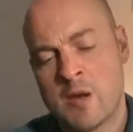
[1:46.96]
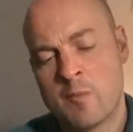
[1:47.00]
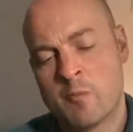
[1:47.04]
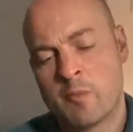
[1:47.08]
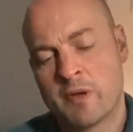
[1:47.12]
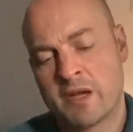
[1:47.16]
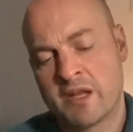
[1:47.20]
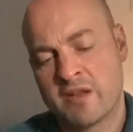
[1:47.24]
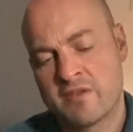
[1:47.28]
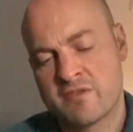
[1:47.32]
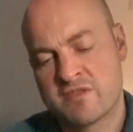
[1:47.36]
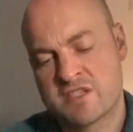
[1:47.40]

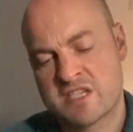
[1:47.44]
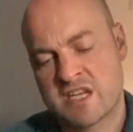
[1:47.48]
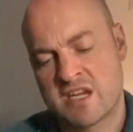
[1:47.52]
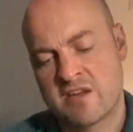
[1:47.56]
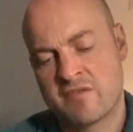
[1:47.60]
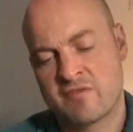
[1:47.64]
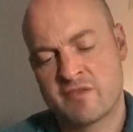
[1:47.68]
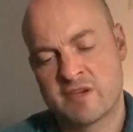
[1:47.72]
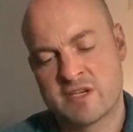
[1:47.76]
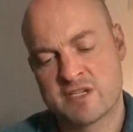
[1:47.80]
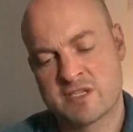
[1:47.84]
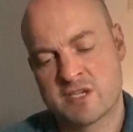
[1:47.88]
But if, say,
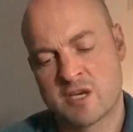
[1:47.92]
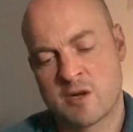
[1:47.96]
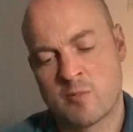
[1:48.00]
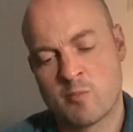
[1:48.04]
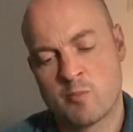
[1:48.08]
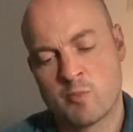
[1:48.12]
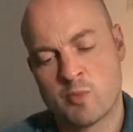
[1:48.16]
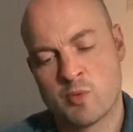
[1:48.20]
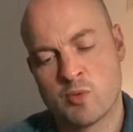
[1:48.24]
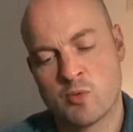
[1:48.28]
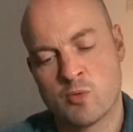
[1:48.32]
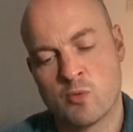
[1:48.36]
for
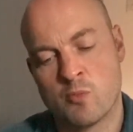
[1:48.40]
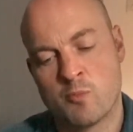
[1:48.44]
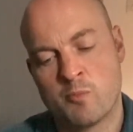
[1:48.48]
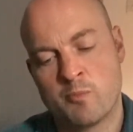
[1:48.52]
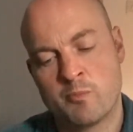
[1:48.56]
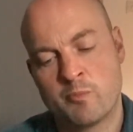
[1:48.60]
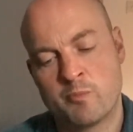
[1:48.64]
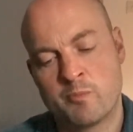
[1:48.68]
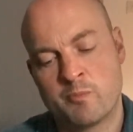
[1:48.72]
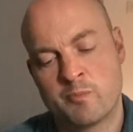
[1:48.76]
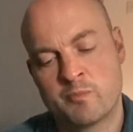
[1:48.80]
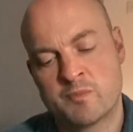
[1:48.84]
example,
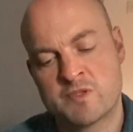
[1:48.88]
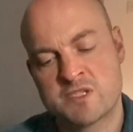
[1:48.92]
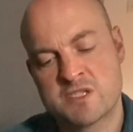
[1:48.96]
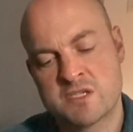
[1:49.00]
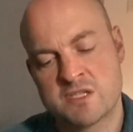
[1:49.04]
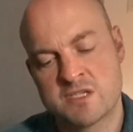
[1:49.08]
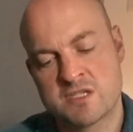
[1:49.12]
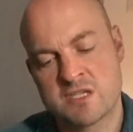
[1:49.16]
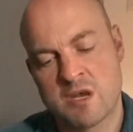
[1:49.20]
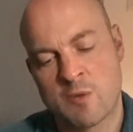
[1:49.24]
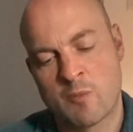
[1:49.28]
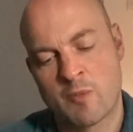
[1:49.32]

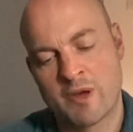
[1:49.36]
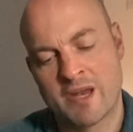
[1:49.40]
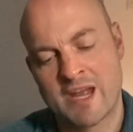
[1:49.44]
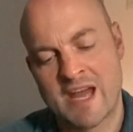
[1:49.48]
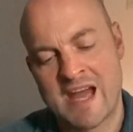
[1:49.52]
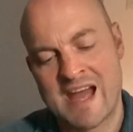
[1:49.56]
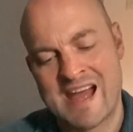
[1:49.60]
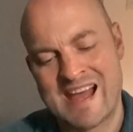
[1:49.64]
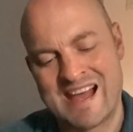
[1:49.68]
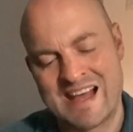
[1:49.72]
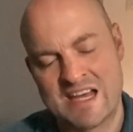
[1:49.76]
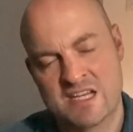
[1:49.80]
someone
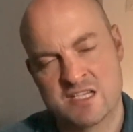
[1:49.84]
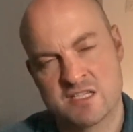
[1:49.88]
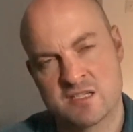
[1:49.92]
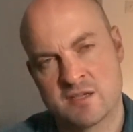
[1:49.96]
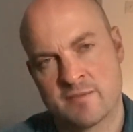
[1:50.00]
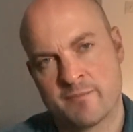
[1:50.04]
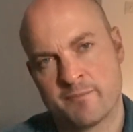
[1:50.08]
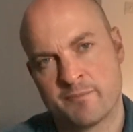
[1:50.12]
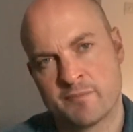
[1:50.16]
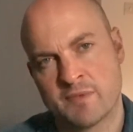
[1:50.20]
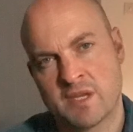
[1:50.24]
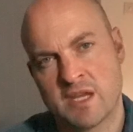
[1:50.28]

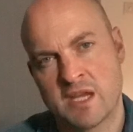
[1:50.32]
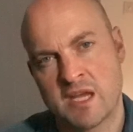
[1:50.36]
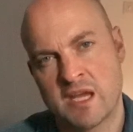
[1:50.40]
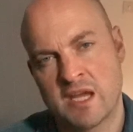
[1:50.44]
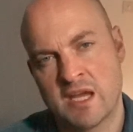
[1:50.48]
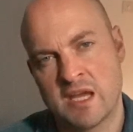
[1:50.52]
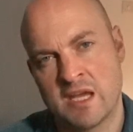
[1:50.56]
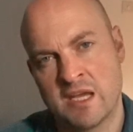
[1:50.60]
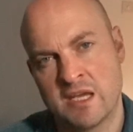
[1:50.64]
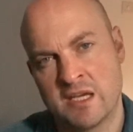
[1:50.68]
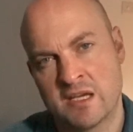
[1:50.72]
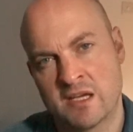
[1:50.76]
hasn't
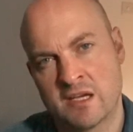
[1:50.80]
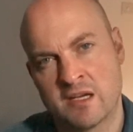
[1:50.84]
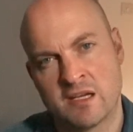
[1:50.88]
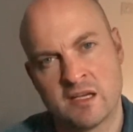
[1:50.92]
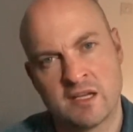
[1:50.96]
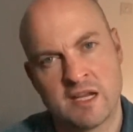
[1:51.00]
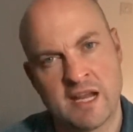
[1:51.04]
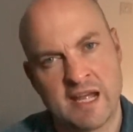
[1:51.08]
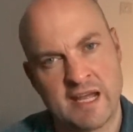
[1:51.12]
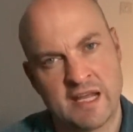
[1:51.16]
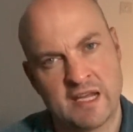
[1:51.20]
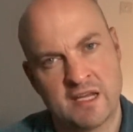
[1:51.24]

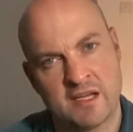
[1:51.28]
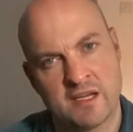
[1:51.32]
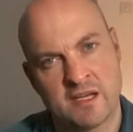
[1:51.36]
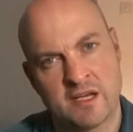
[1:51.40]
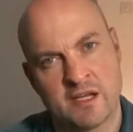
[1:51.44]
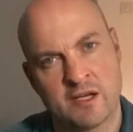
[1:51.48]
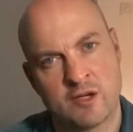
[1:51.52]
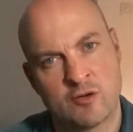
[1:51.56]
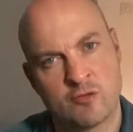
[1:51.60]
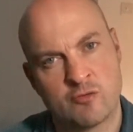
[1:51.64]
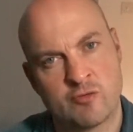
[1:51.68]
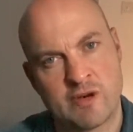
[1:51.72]
eaten late
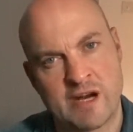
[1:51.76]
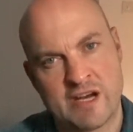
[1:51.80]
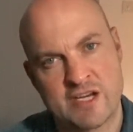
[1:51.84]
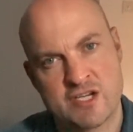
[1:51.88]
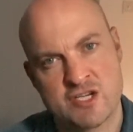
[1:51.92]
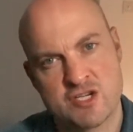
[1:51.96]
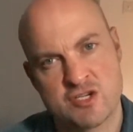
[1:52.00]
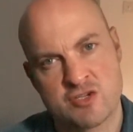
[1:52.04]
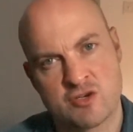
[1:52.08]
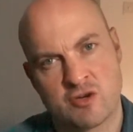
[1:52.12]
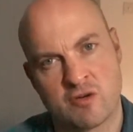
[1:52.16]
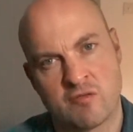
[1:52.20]
in a
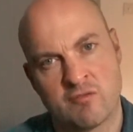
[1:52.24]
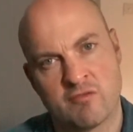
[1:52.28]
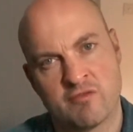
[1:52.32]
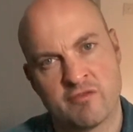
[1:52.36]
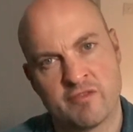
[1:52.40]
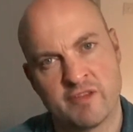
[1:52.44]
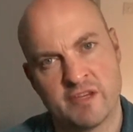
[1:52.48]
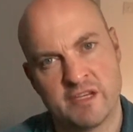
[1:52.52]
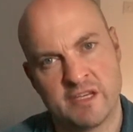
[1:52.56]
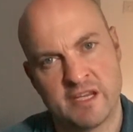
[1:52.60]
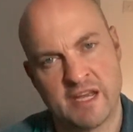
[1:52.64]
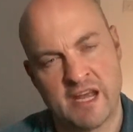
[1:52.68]
restaurant
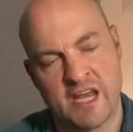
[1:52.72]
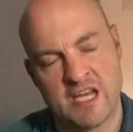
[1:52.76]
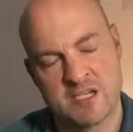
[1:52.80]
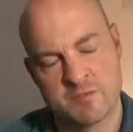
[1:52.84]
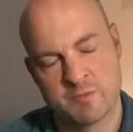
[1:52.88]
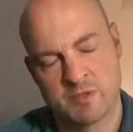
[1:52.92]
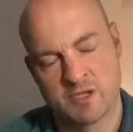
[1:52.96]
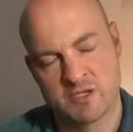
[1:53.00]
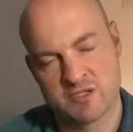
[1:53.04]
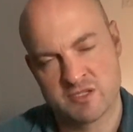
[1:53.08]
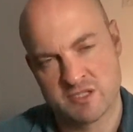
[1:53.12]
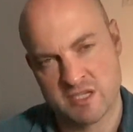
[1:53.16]
for years
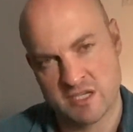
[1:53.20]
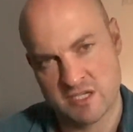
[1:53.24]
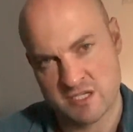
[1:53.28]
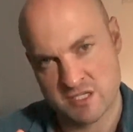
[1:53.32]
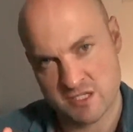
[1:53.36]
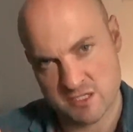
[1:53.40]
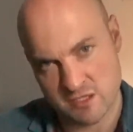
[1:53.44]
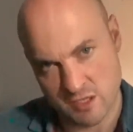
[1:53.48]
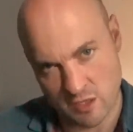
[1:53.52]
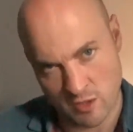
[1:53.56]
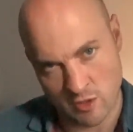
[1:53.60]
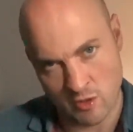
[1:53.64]
because they're
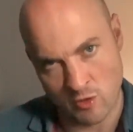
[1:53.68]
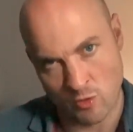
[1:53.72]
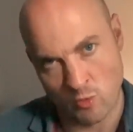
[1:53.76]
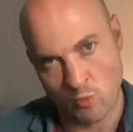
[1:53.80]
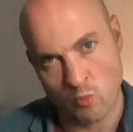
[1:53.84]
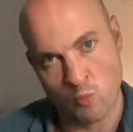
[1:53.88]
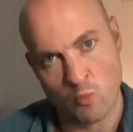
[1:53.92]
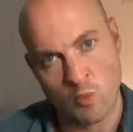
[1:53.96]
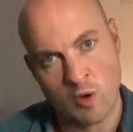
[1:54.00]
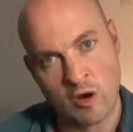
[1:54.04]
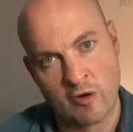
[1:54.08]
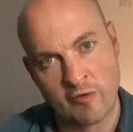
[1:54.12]
so
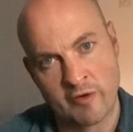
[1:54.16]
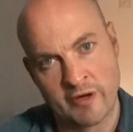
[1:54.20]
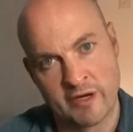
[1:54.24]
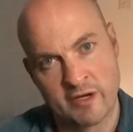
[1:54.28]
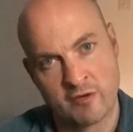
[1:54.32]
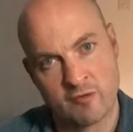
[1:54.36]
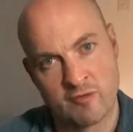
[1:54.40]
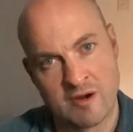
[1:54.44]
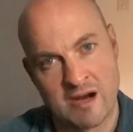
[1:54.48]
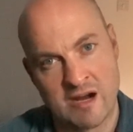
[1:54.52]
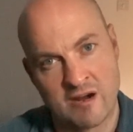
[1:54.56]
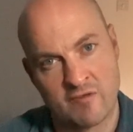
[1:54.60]
worried
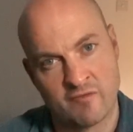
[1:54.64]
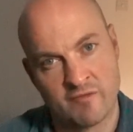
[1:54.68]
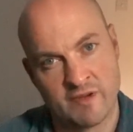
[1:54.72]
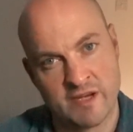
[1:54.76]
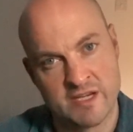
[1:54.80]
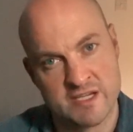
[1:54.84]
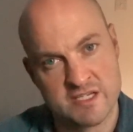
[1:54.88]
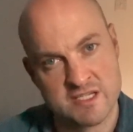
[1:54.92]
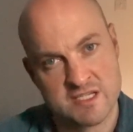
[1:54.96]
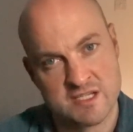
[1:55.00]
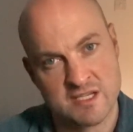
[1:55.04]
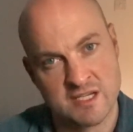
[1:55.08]
around
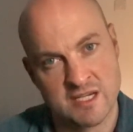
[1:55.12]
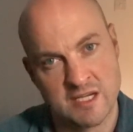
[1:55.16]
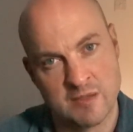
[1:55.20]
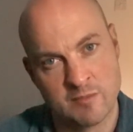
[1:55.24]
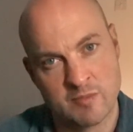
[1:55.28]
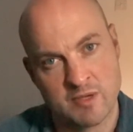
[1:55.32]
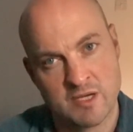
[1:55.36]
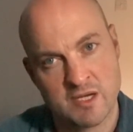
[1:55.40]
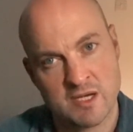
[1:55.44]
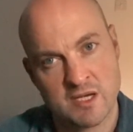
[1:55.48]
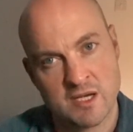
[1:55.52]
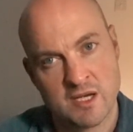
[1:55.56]
their
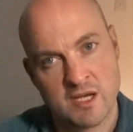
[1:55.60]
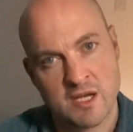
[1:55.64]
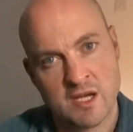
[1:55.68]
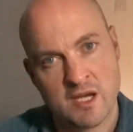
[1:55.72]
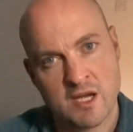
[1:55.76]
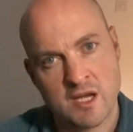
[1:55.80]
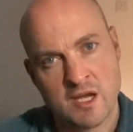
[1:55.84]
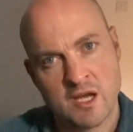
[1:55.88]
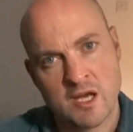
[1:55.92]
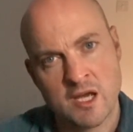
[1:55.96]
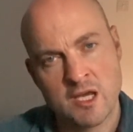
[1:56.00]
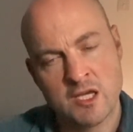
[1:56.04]
sleep,
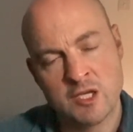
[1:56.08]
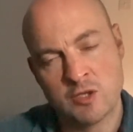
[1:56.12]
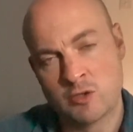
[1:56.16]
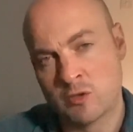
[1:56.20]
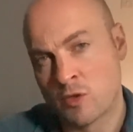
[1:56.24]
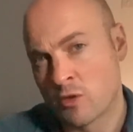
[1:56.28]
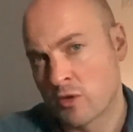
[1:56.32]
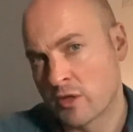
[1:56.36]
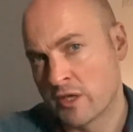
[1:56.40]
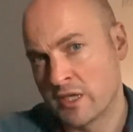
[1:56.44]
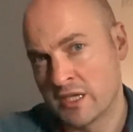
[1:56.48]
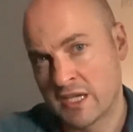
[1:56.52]
you're
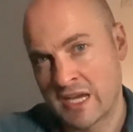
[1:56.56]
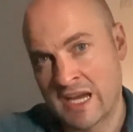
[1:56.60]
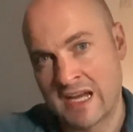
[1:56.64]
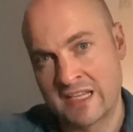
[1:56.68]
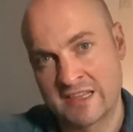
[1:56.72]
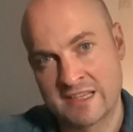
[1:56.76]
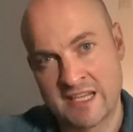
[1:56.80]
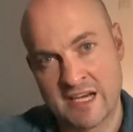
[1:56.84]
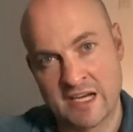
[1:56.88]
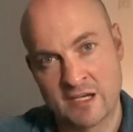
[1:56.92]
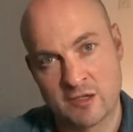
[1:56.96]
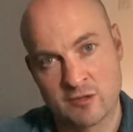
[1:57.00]
not going to
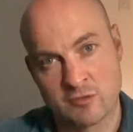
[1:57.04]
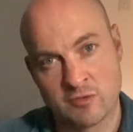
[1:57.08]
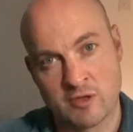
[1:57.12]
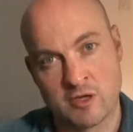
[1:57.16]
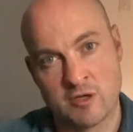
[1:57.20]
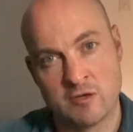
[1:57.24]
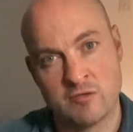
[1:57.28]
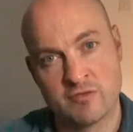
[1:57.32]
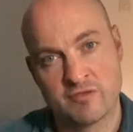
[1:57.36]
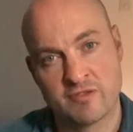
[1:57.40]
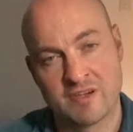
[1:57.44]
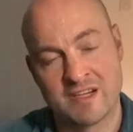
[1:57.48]
get that
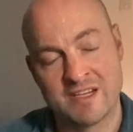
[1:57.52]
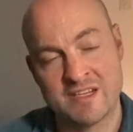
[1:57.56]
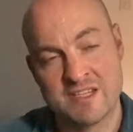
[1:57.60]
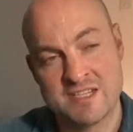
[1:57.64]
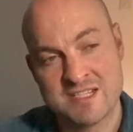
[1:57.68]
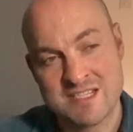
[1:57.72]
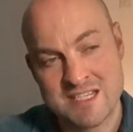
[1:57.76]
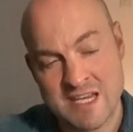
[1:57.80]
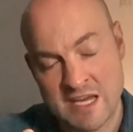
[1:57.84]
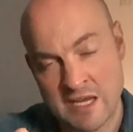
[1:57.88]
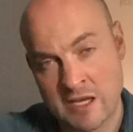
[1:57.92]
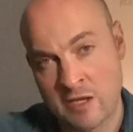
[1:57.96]
growth
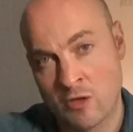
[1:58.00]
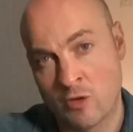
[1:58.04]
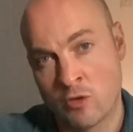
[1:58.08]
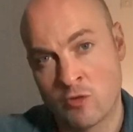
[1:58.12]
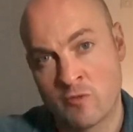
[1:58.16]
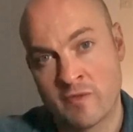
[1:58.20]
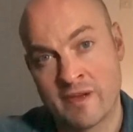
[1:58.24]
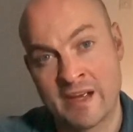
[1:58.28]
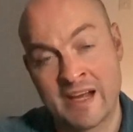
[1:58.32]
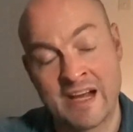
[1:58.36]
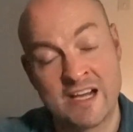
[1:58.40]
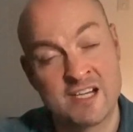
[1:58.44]

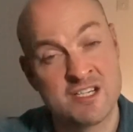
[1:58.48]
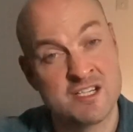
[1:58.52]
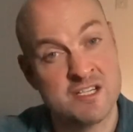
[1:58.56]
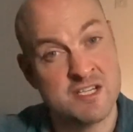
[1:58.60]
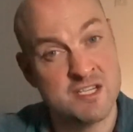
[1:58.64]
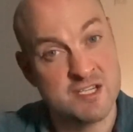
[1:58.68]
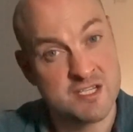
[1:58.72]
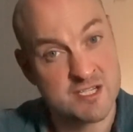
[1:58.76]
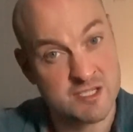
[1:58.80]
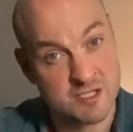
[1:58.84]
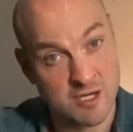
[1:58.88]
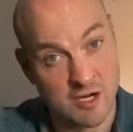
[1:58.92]
until they actually
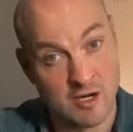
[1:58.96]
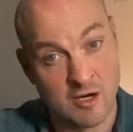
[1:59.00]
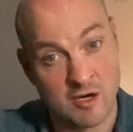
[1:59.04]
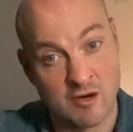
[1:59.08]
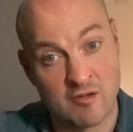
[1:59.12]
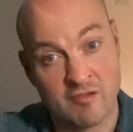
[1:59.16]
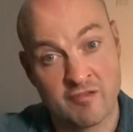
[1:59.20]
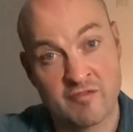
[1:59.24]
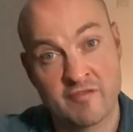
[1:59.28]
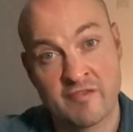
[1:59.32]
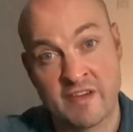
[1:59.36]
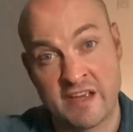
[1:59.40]

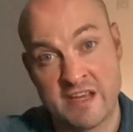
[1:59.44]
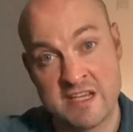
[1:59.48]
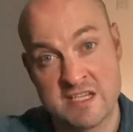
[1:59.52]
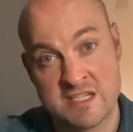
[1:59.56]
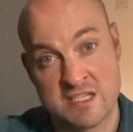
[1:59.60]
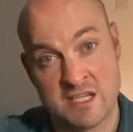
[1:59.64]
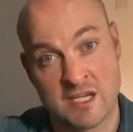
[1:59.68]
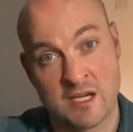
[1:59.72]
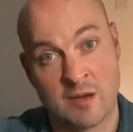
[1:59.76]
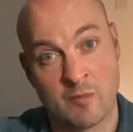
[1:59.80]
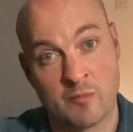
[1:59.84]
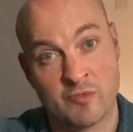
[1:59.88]
start
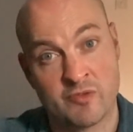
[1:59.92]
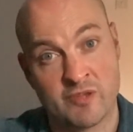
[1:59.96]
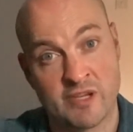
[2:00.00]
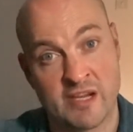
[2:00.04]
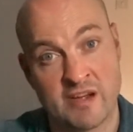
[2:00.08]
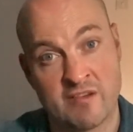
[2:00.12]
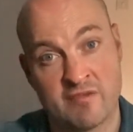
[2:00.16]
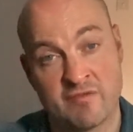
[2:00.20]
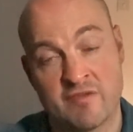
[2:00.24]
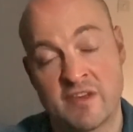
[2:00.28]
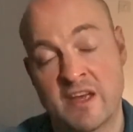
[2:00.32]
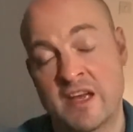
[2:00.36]
facing up to
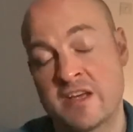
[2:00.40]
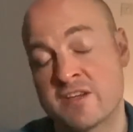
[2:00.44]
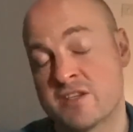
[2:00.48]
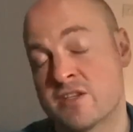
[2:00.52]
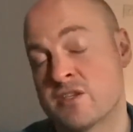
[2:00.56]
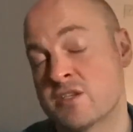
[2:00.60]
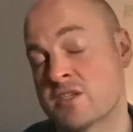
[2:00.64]
their fears.